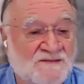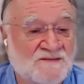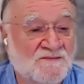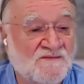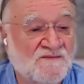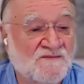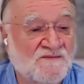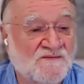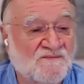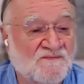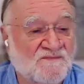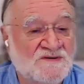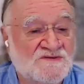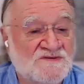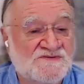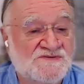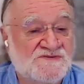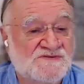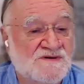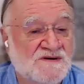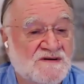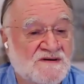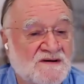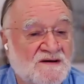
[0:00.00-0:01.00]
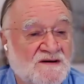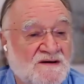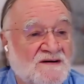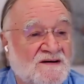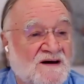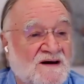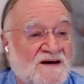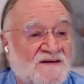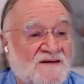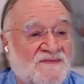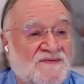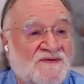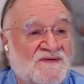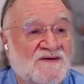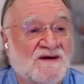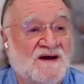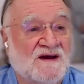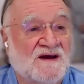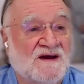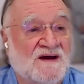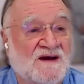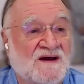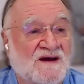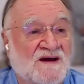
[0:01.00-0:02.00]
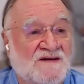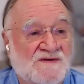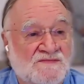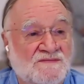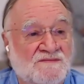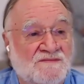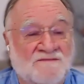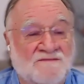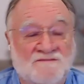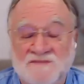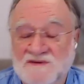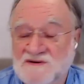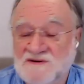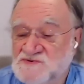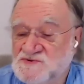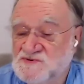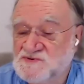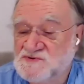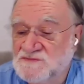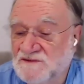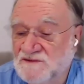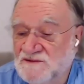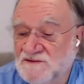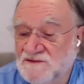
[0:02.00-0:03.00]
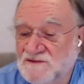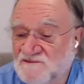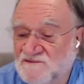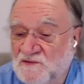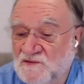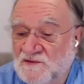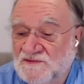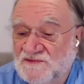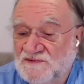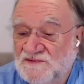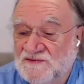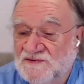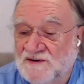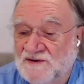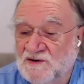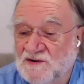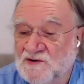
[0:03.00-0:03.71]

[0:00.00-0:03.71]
some of which I think I don't meet you before.